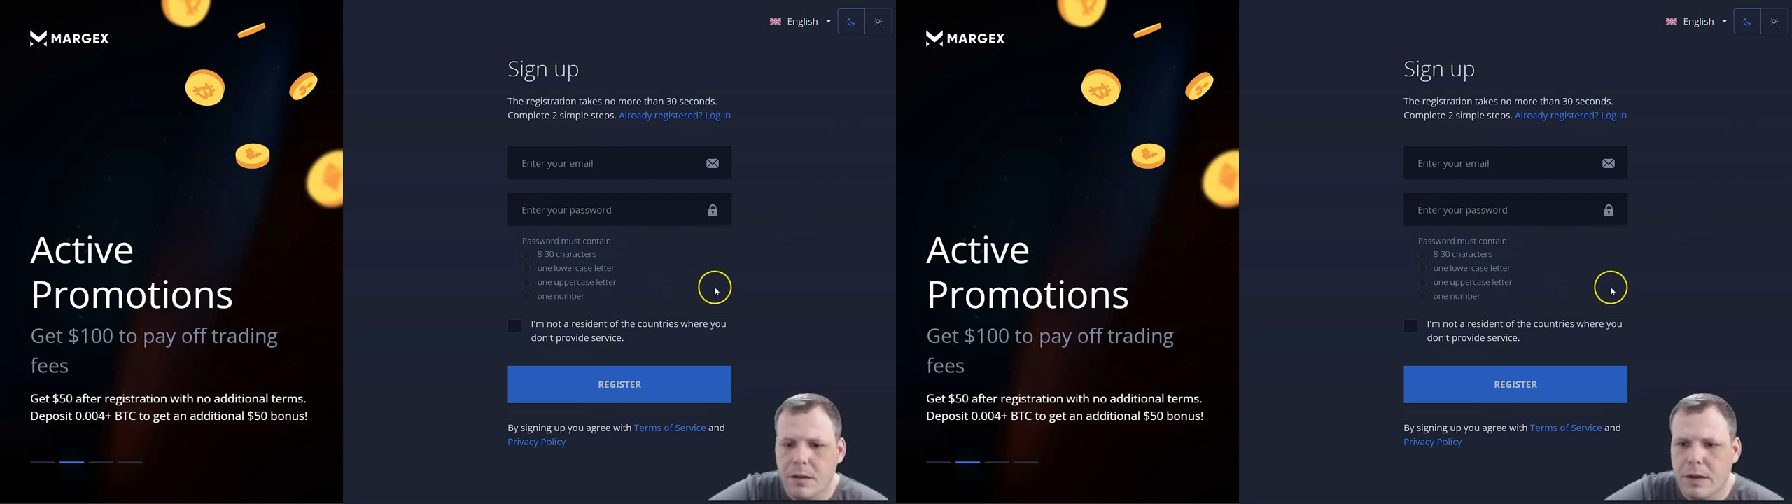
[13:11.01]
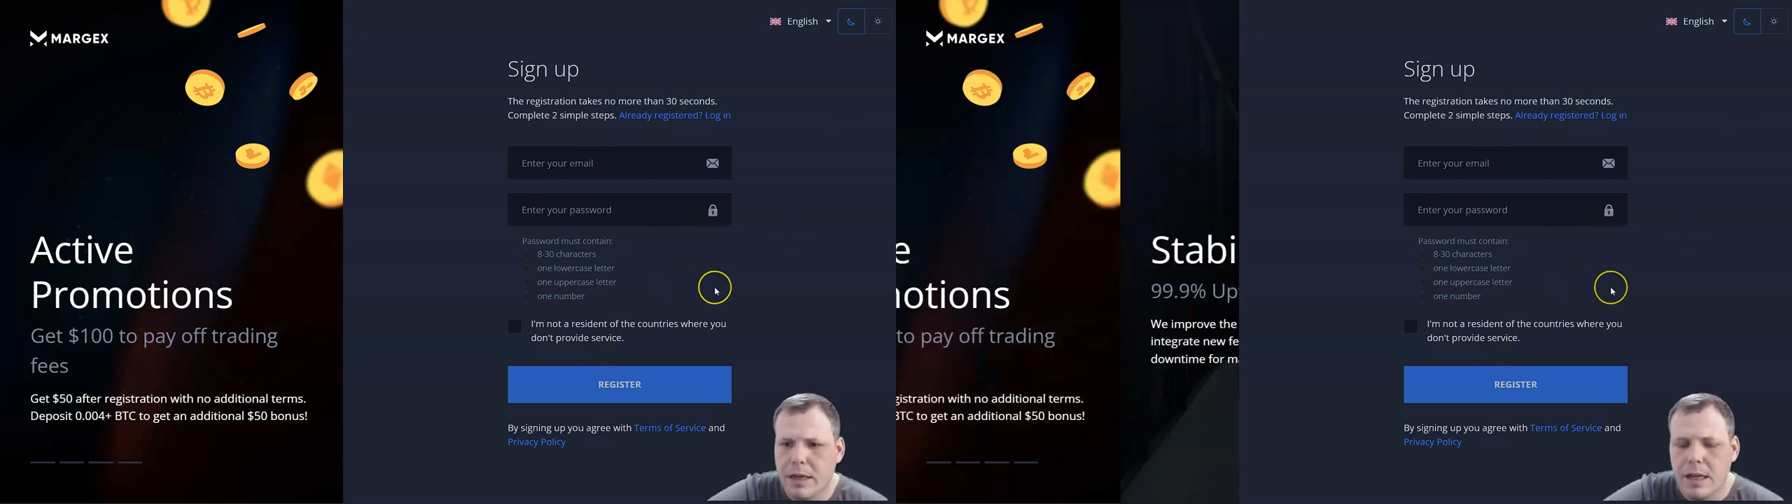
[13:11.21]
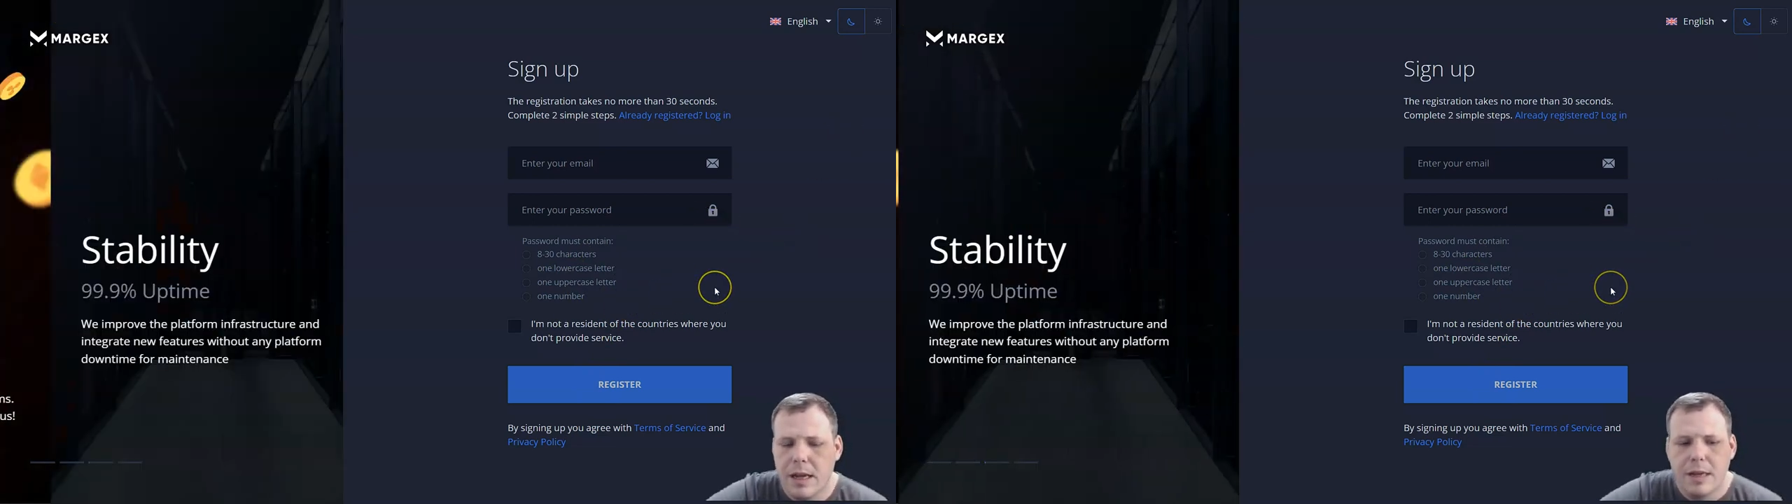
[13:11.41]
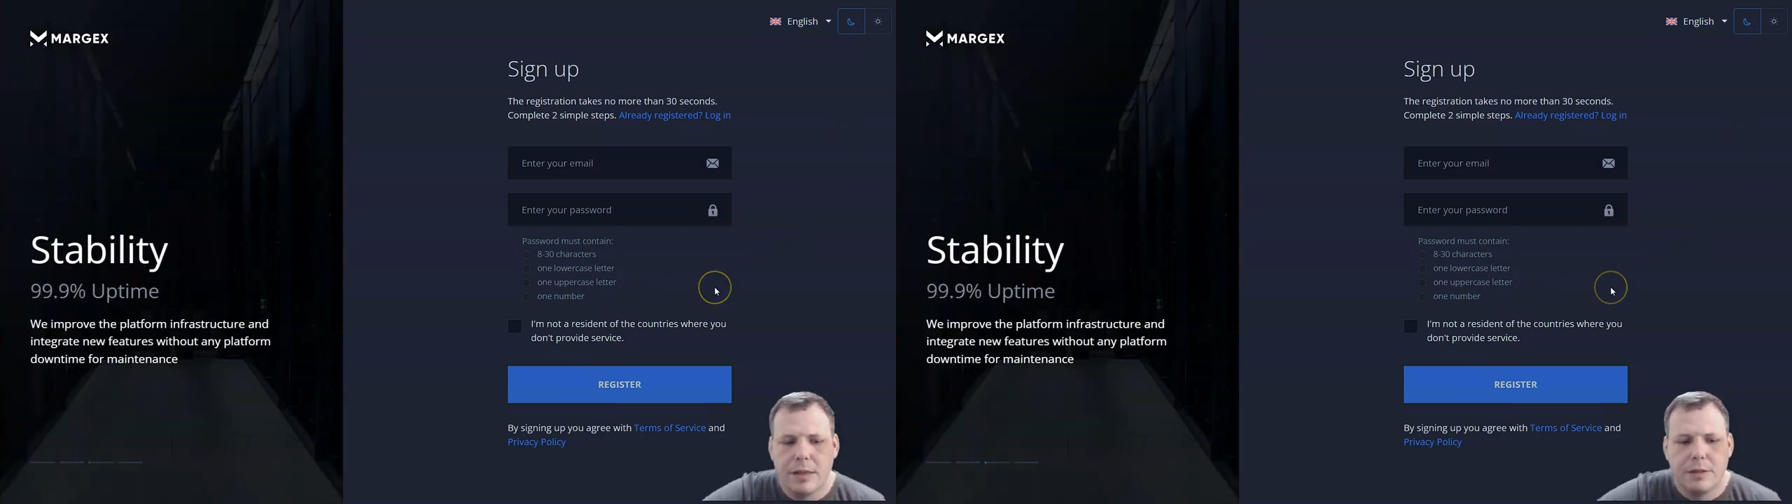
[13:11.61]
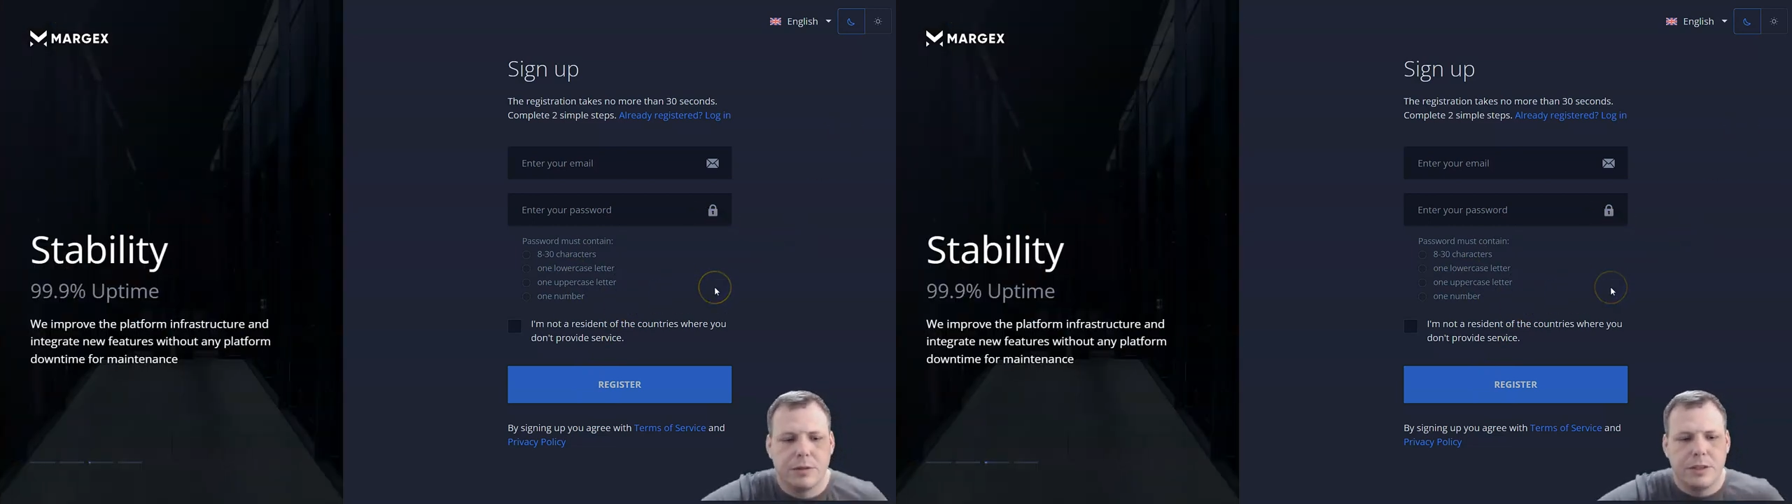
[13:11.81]
Right?
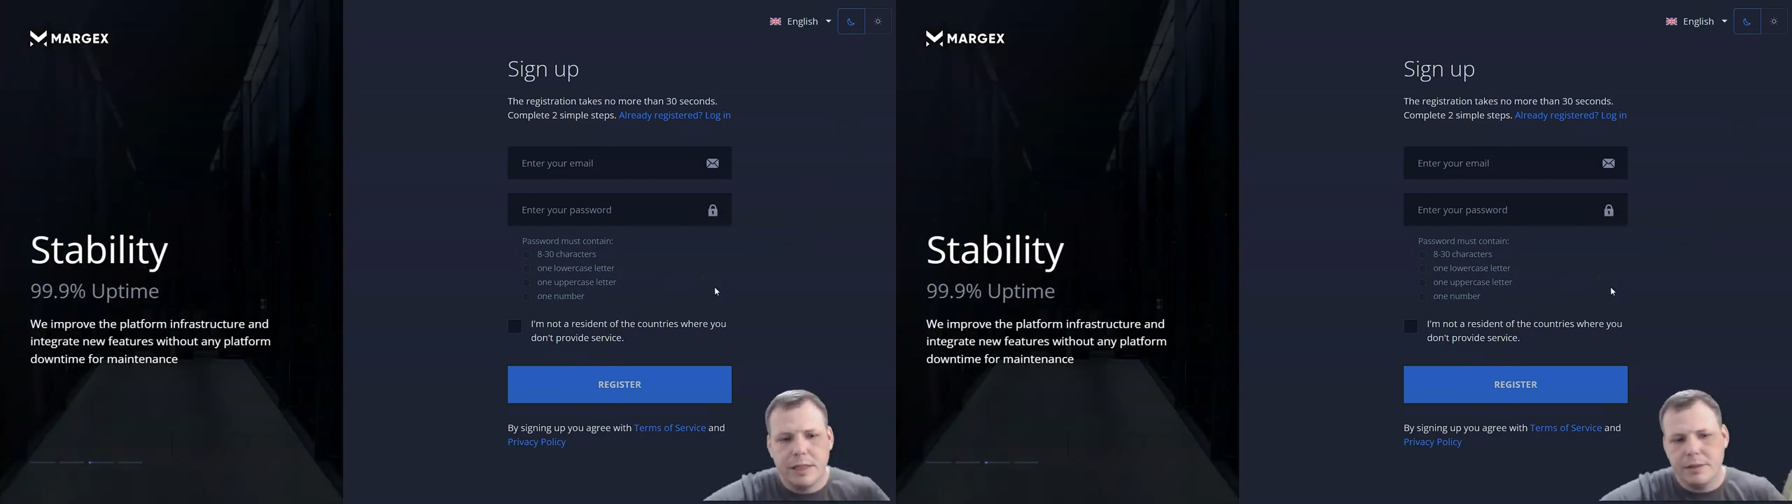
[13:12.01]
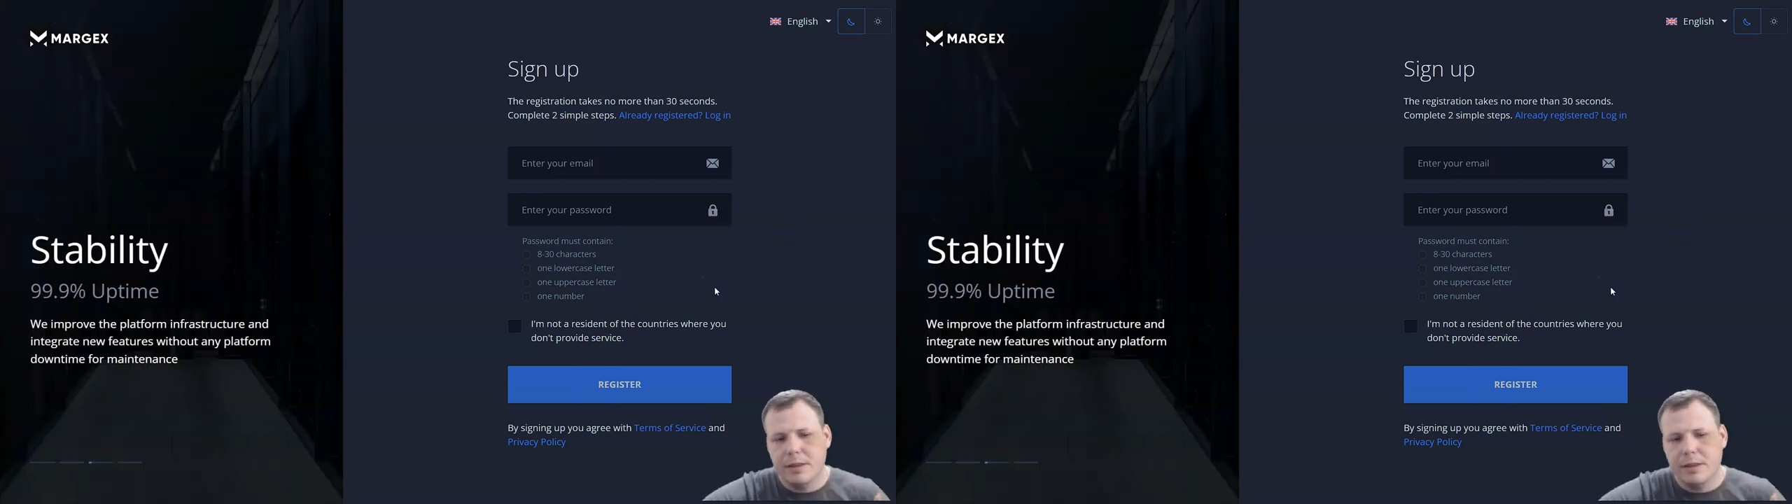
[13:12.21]
So check out the